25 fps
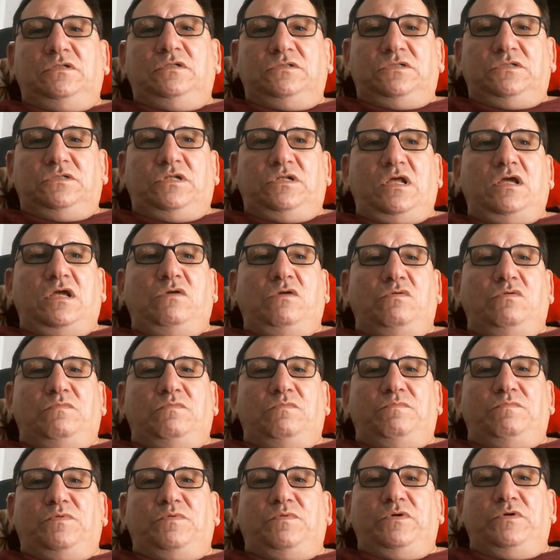Today we're
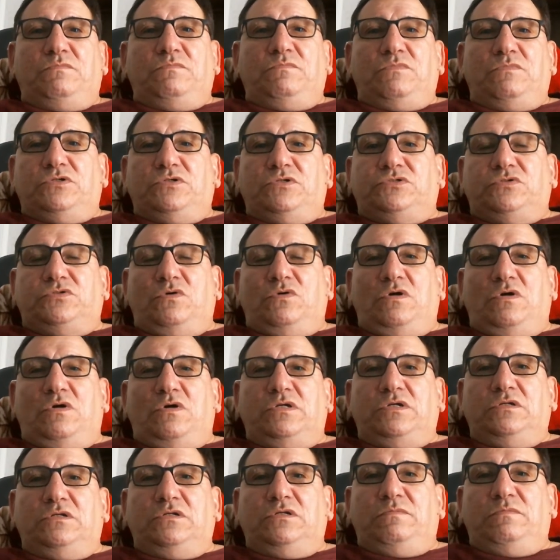pretty much
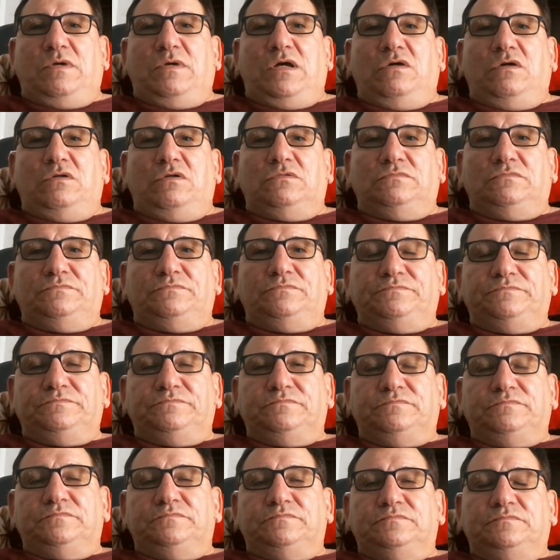talking about
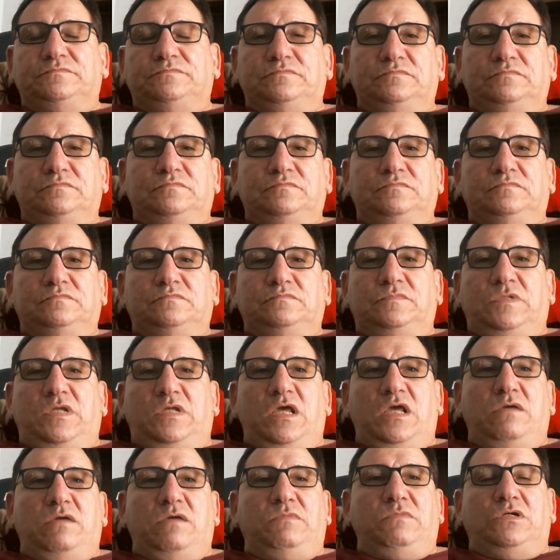
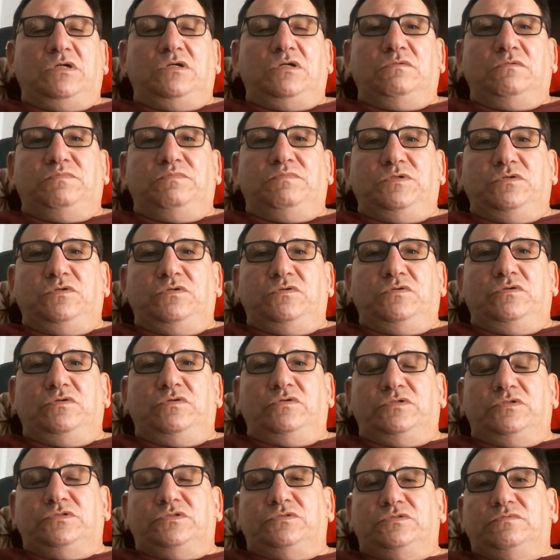gaming
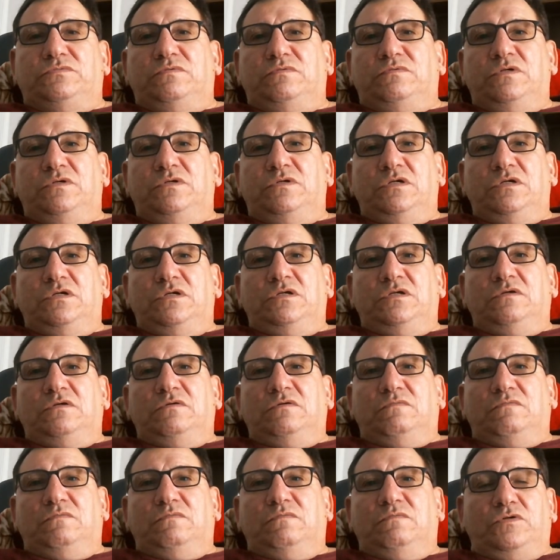computers
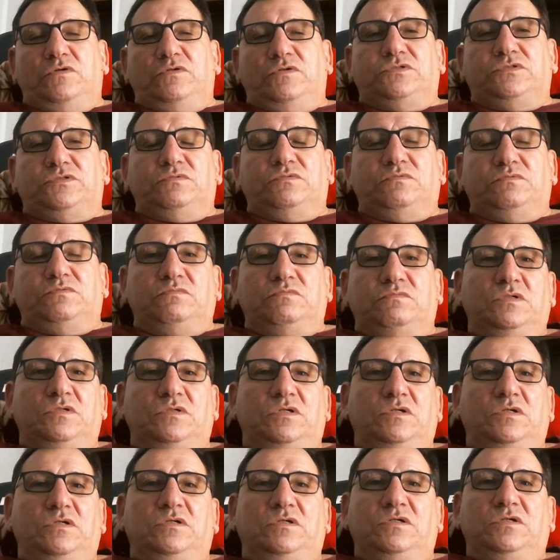versus
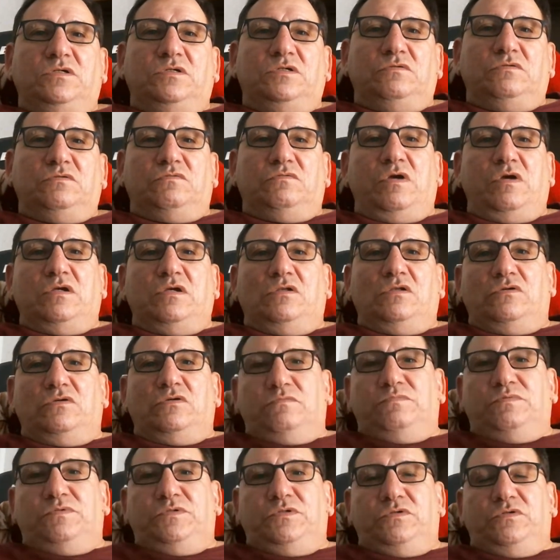regular
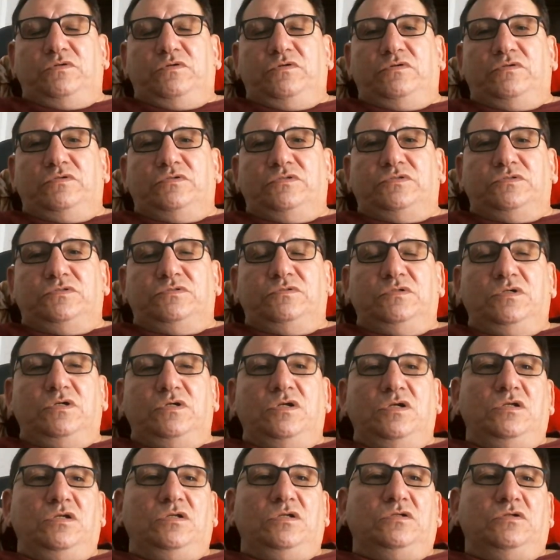computers.
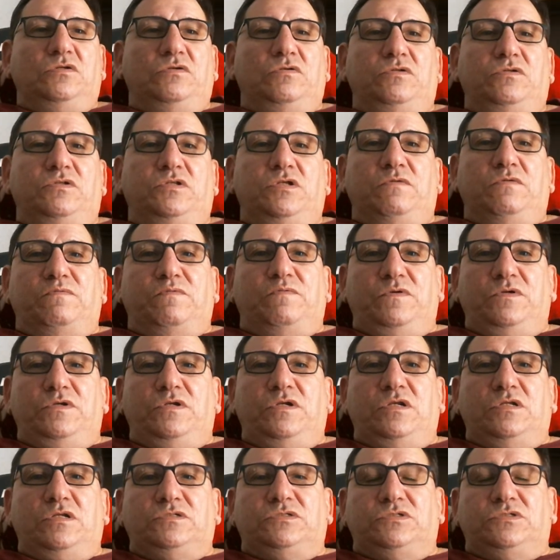The different
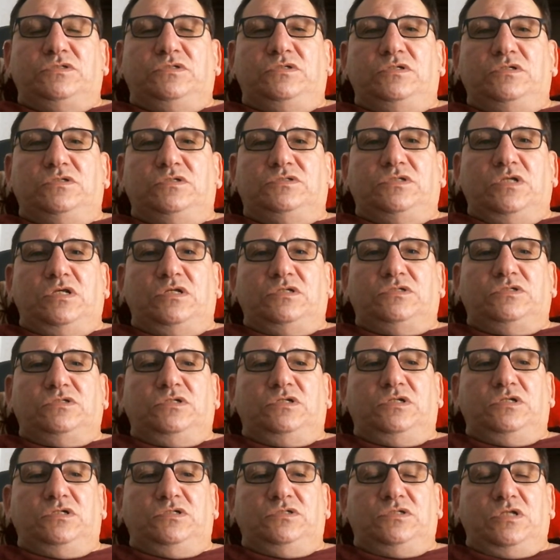
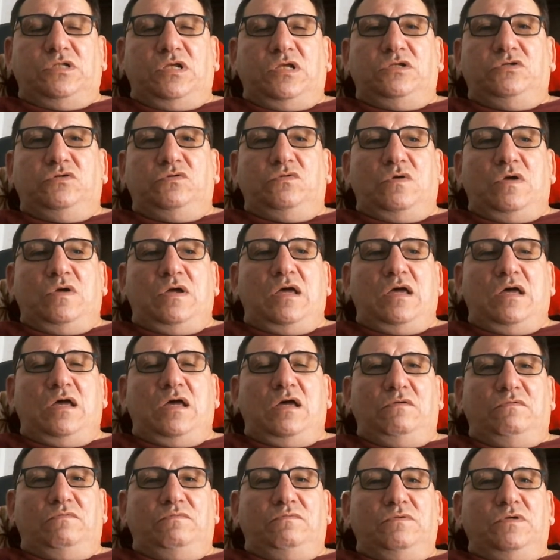necessities that you
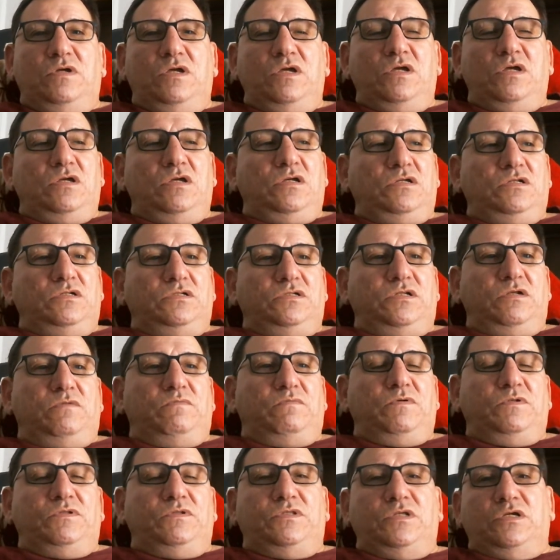have,
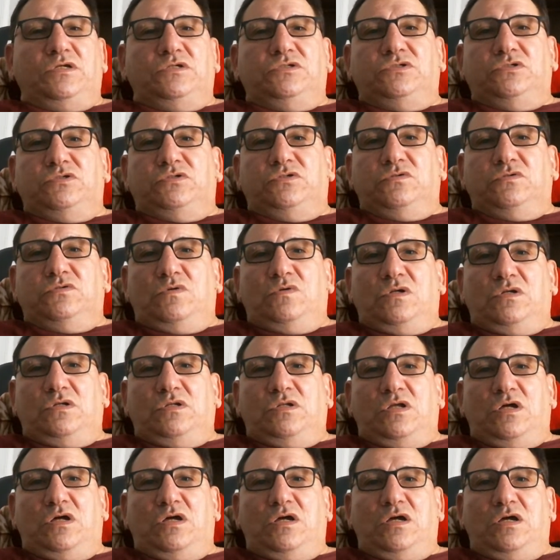different things you do
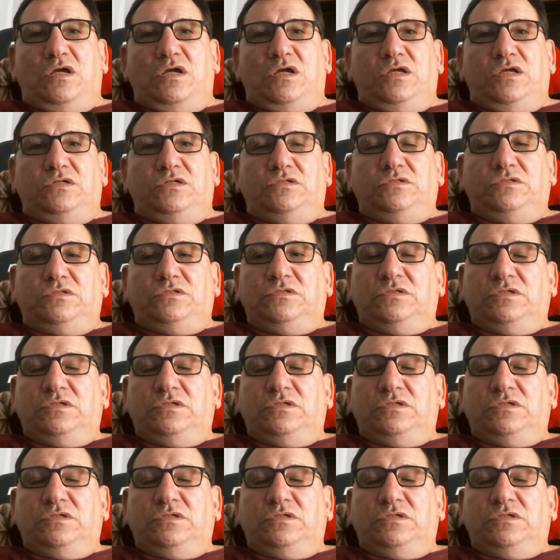online,